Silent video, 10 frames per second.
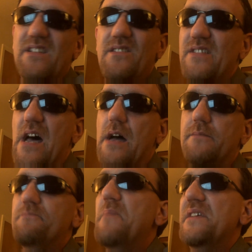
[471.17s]

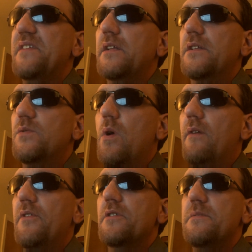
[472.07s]
Not basically
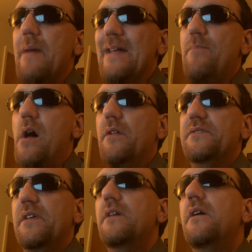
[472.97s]
12 years of bad
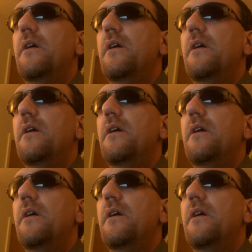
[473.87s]
policy.